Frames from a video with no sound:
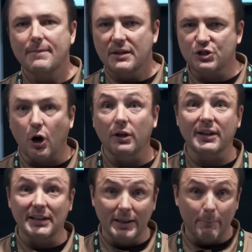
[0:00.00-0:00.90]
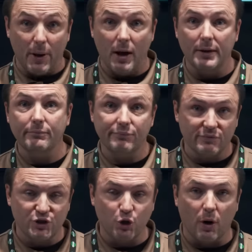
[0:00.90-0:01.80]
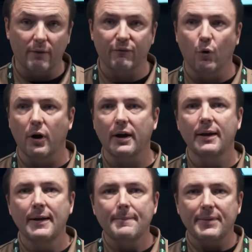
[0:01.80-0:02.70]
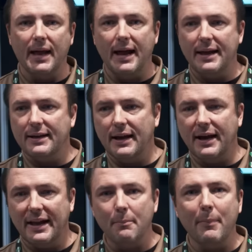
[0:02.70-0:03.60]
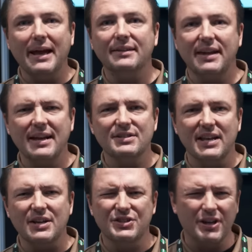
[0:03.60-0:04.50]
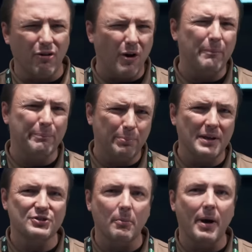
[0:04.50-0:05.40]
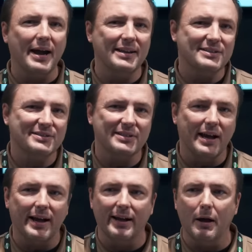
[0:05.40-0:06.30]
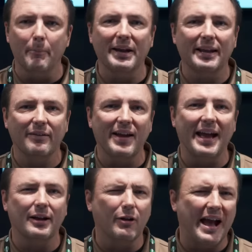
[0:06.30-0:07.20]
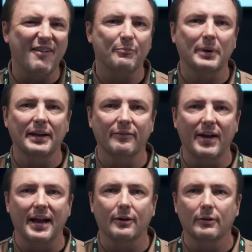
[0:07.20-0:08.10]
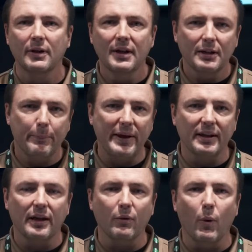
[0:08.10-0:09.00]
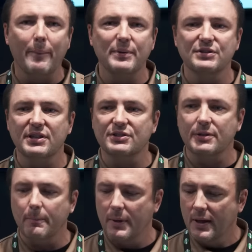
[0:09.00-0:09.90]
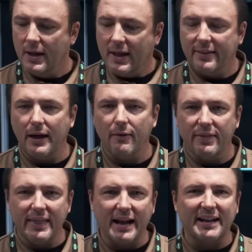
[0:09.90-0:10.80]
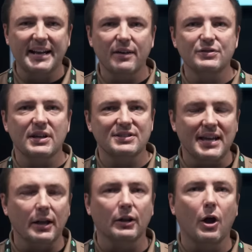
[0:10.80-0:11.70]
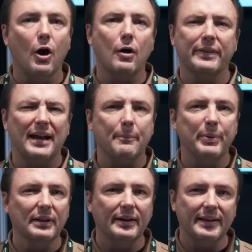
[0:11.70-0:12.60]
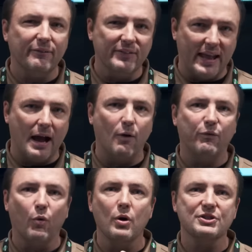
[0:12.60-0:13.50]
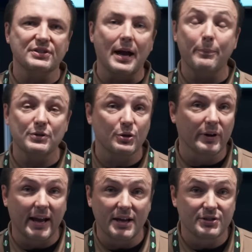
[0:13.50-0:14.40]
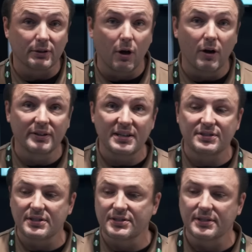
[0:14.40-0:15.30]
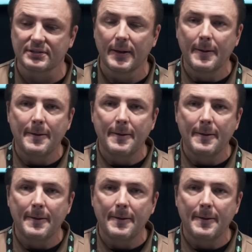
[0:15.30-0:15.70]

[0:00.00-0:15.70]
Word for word: It's called a clip on, short for it and uh, it maintains that zero plus or minus, uh, a minute of angle, half minute of angle, depending on the weapon system. Now that gives us that, long, that ability now for snipers to engage at long distances.